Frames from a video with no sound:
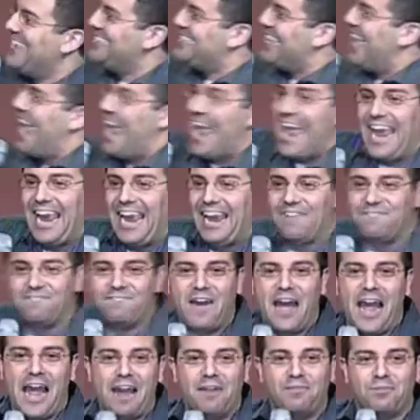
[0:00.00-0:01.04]
says A
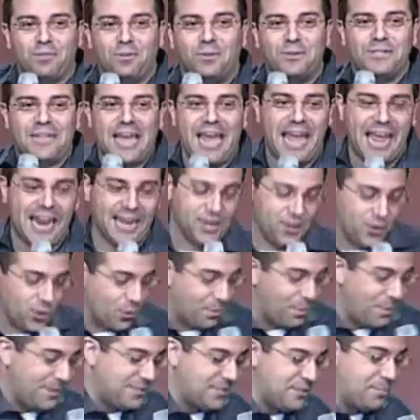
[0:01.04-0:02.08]
5 through 10.
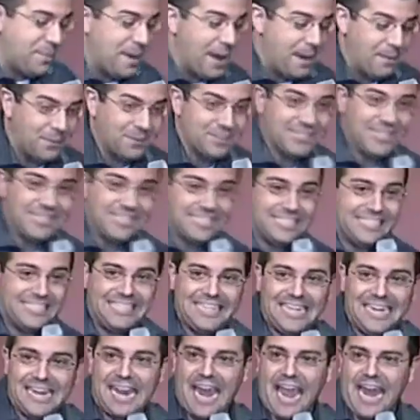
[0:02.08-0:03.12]
Your piece of paper says
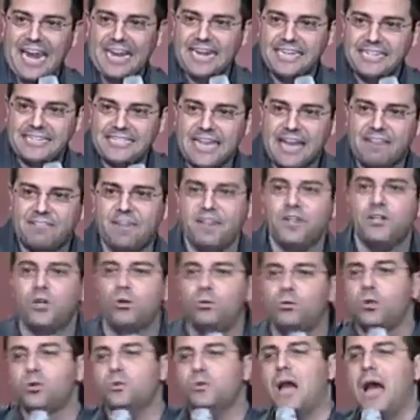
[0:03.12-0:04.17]
C 87.
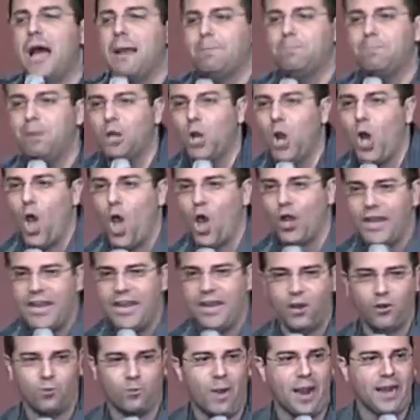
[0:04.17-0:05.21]
You do not belong
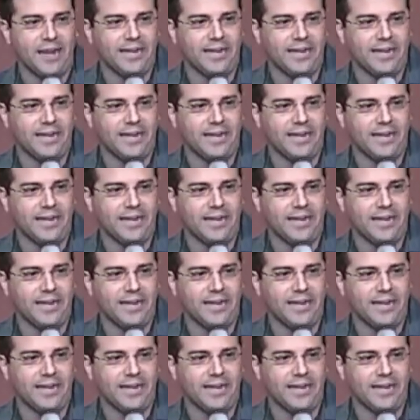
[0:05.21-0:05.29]
here